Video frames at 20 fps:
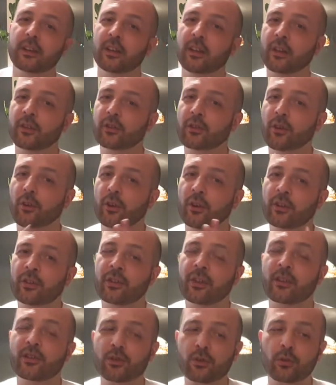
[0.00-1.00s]
It's not
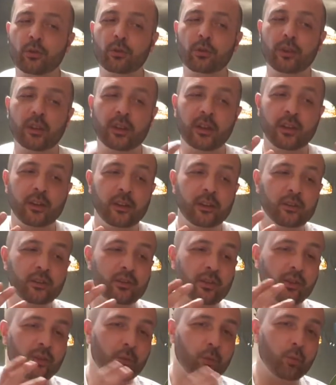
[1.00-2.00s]
essential, it
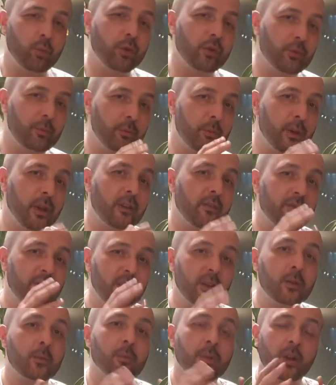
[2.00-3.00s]
just would
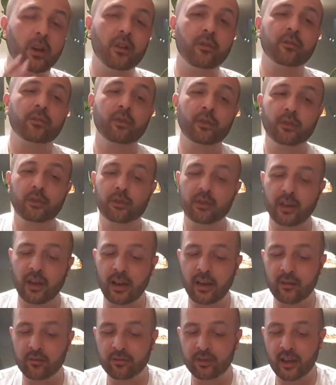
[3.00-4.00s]
benefit the plant for you to
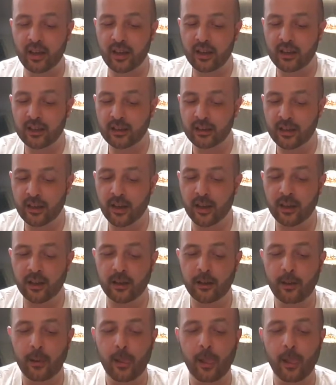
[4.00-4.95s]
have that in there.